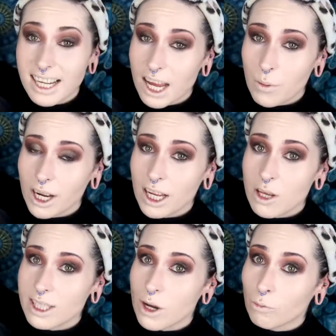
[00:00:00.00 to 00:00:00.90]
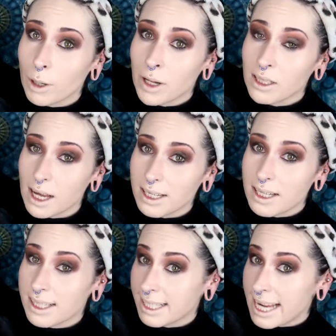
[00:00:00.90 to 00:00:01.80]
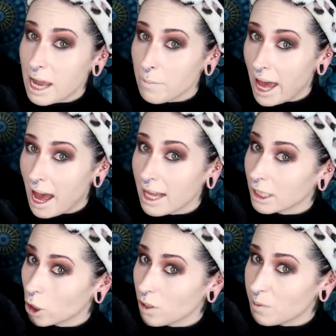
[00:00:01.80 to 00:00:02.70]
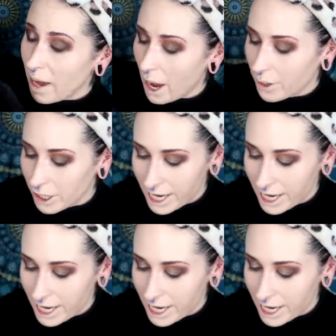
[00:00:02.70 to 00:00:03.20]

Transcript: today we're gonna use the Rimmel London Stay Matte Loose Powder